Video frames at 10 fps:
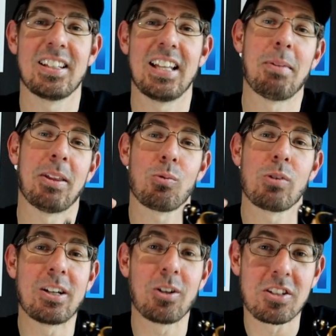Slammer
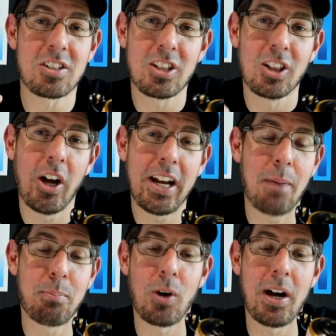3 got a slight
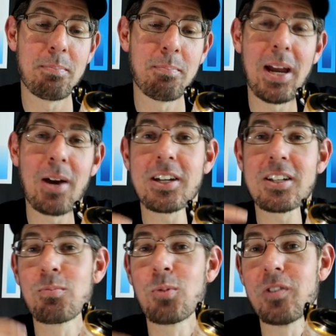upgrade in
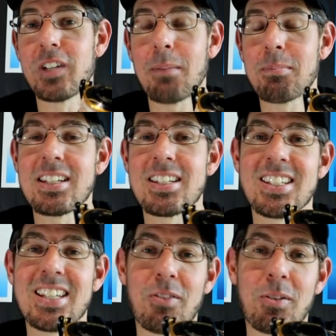bearings, moving up to
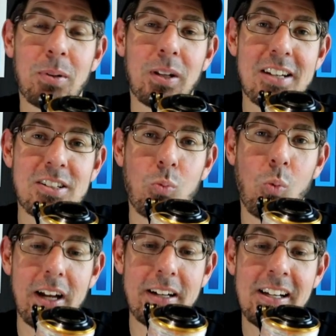
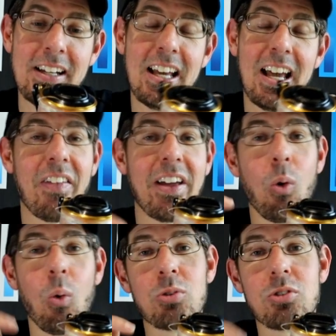7+1, and
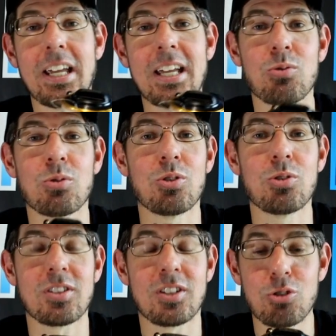they also introduced the